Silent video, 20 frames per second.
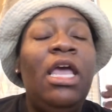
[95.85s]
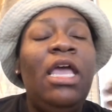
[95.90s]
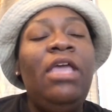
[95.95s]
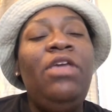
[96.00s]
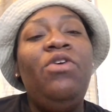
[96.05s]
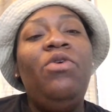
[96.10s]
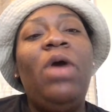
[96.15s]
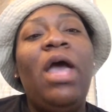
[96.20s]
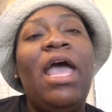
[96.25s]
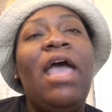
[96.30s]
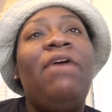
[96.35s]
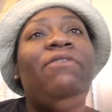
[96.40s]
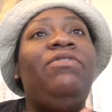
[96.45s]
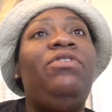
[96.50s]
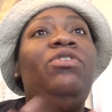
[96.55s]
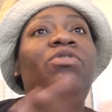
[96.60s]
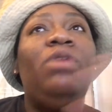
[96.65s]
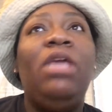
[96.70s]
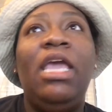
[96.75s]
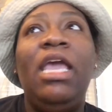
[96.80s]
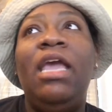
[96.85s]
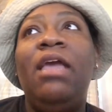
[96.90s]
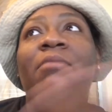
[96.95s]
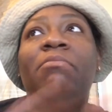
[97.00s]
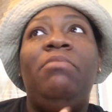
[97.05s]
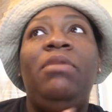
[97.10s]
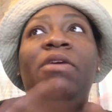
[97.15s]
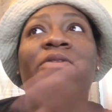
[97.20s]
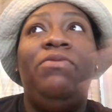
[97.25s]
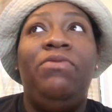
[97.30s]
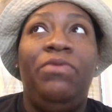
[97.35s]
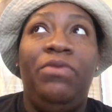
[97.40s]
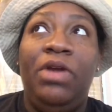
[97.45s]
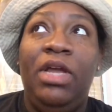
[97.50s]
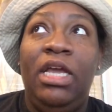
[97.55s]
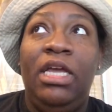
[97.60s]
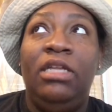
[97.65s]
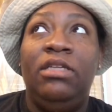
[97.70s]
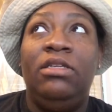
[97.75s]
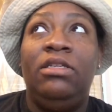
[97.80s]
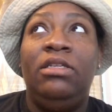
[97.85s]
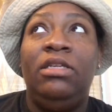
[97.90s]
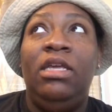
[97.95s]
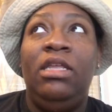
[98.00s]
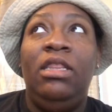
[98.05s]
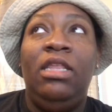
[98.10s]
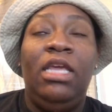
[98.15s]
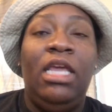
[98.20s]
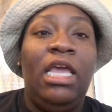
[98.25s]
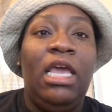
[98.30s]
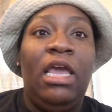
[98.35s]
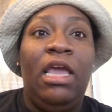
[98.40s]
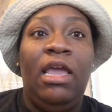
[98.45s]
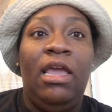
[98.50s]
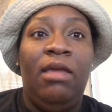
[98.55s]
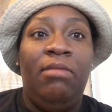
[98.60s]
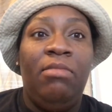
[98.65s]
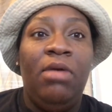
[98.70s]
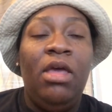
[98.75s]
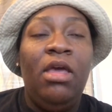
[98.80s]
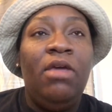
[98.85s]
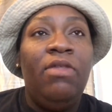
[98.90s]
You can't be friends in the game.